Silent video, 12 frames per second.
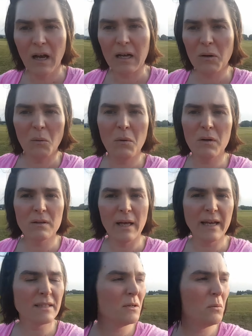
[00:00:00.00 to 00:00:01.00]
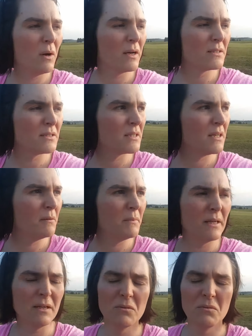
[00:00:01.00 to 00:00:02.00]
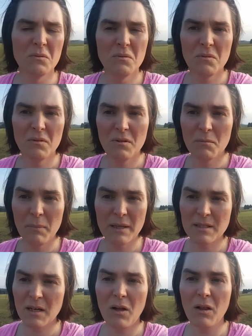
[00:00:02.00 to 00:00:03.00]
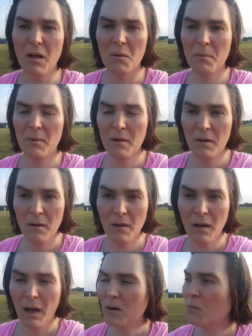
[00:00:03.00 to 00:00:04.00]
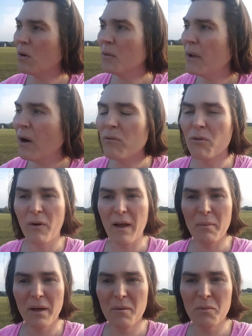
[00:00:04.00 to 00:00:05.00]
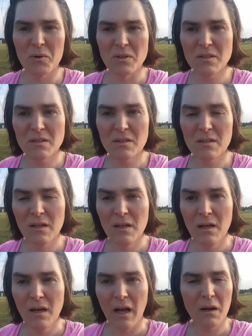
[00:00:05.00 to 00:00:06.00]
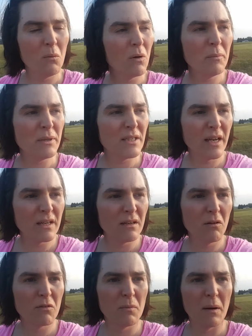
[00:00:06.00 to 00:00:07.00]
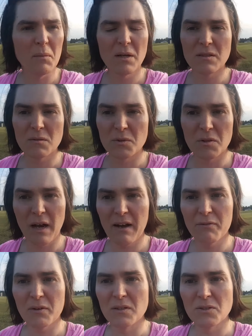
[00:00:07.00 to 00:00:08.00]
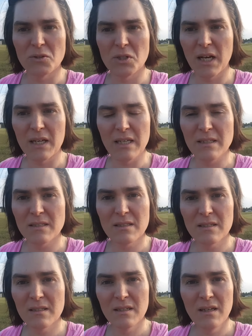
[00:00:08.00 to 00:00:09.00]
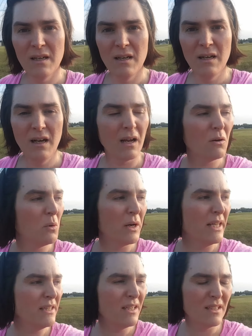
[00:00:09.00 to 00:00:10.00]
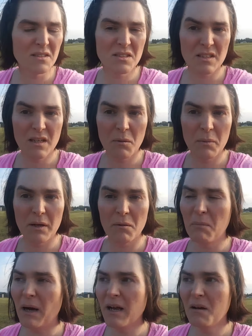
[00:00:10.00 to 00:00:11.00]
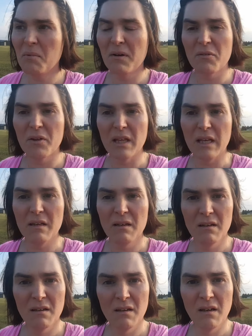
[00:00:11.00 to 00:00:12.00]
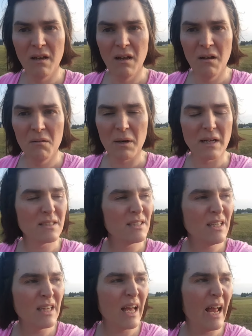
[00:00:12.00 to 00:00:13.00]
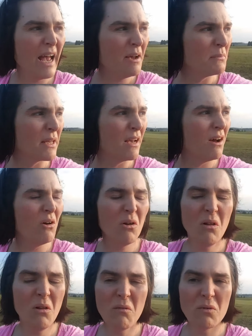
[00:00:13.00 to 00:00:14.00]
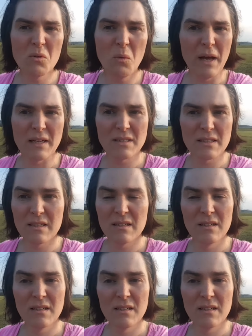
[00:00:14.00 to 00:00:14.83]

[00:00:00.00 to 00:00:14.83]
I don't want the anti-whites to come in and mess it all up. I don't want to be overran by immigrants. I don't want to be taken over by Muslims or Africans or Chinese. I don't want Indians to come here and buy up everything. But I see that happening all over the West.